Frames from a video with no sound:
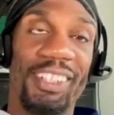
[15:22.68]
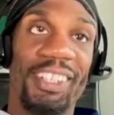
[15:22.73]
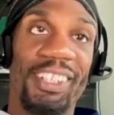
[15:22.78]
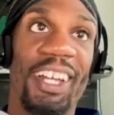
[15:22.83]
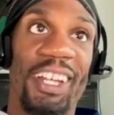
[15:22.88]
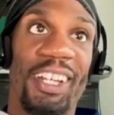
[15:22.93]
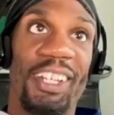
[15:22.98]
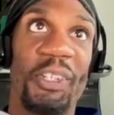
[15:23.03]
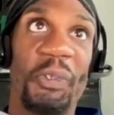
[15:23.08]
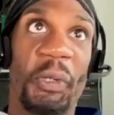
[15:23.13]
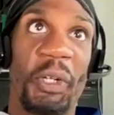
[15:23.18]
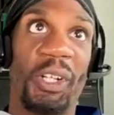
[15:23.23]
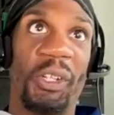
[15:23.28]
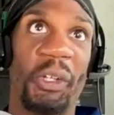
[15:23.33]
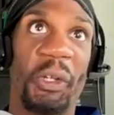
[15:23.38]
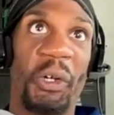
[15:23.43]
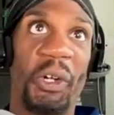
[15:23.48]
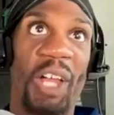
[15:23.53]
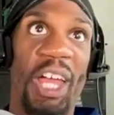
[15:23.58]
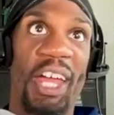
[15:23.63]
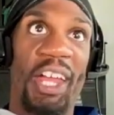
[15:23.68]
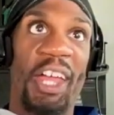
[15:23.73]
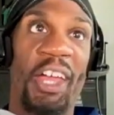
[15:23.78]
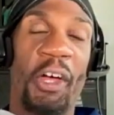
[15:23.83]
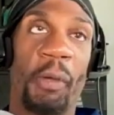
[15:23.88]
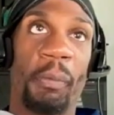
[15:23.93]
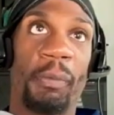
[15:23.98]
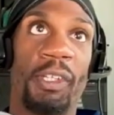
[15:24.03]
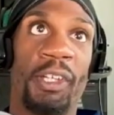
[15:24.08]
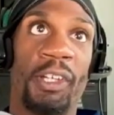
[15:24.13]
yeah, you want to learn how to
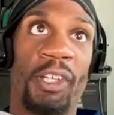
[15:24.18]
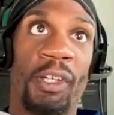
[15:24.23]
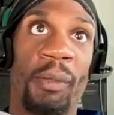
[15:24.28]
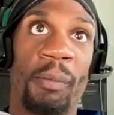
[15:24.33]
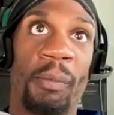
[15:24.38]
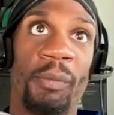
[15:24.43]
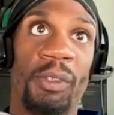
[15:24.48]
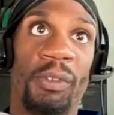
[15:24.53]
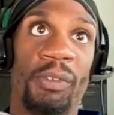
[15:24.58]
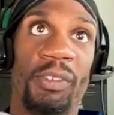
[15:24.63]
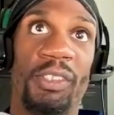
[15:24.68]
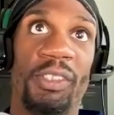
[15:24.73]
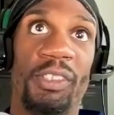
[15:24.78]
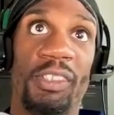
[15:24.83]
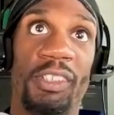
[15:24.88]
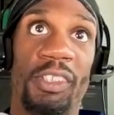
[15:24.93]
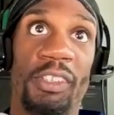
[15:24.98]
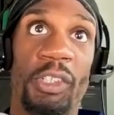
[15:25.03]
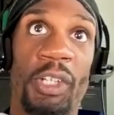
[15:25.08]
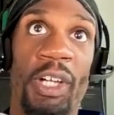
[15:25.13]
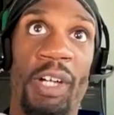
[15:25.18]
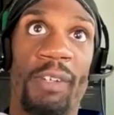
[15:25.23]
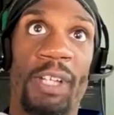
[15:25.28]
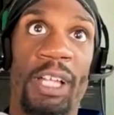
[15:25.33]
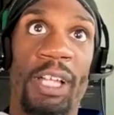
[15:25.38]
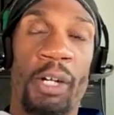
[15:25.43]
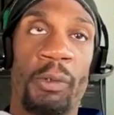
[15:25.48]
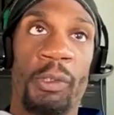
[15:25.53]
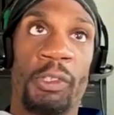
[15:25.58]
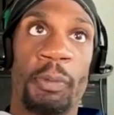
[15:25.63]
help them. You have a
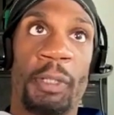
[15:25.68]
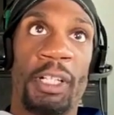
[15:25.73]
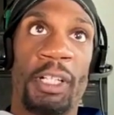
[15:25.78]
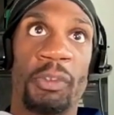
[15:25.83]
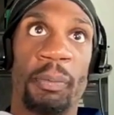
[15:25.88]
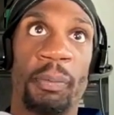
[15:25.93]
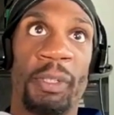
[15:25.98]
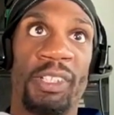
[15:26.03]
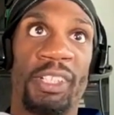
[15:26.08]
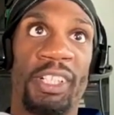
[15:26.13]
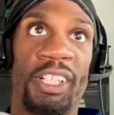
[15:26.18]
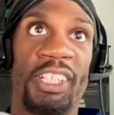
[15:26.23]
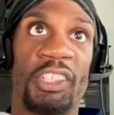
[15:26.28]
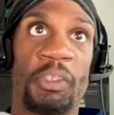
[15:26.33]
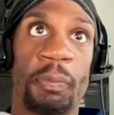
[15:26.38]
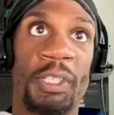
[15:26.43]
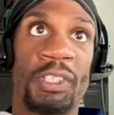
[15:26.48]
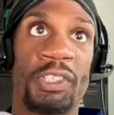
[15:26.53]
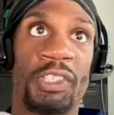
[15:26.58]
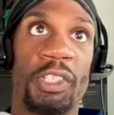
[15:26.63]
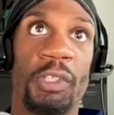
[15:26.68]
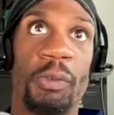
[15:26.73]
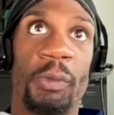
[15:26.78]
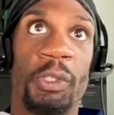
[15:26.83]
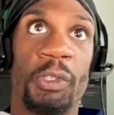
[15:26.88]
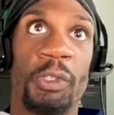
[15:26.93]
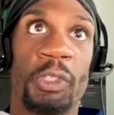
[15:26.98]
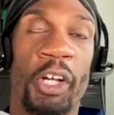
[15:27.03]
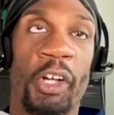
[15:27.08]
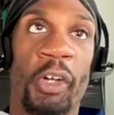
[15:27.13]
lot of responsibility, especially when
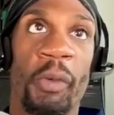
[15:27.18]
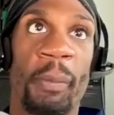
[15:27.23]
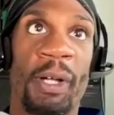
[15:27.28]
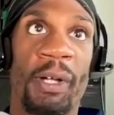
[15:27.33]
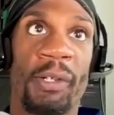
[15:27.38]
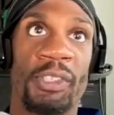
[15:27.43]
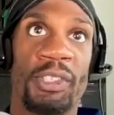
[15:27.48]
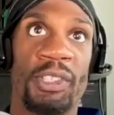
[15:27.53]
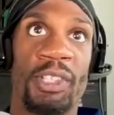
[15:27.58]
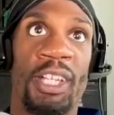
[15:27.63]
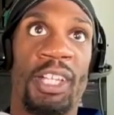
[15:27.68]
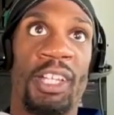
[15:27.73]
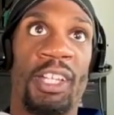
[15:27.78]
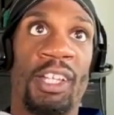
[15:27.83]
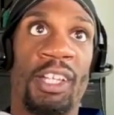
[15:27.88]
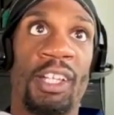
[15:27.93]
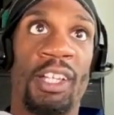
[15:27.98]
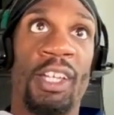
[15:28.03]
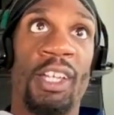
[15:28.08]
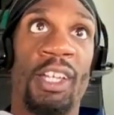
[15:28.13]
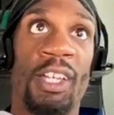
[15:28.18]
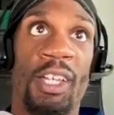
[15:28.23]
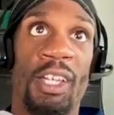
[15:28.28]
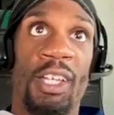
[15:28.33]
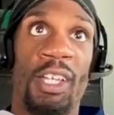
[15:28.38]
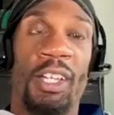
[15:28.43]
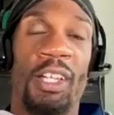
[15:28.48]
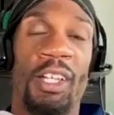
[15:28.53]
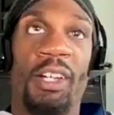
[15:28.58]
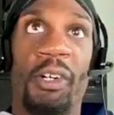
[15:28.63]
you're talking about standing
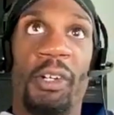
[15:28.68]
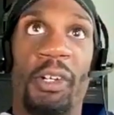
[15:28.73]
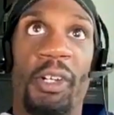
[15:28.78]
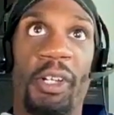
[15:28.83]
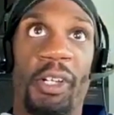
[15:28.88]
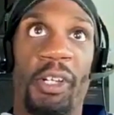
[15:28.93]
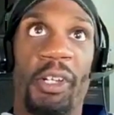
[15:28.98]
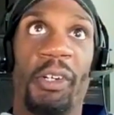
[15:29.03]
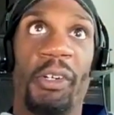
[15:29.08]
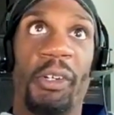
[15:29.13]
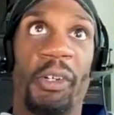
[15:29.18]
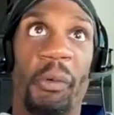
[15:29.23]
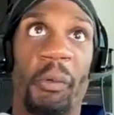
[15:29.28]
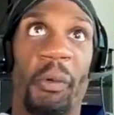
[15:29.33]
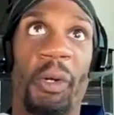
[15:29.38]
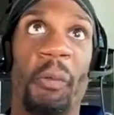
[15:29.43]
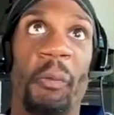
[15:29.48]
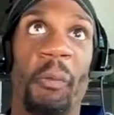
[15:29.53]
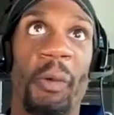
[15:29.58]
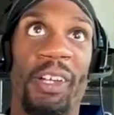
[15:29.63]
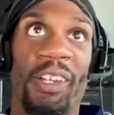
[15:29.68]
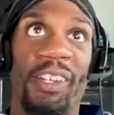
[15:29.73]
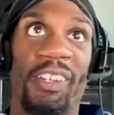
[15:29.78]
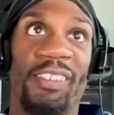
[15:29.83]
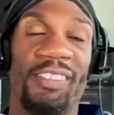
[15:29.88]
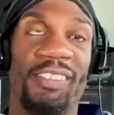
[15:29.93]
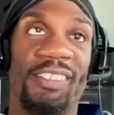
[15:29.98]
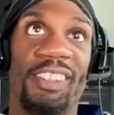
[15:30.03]
on a runway and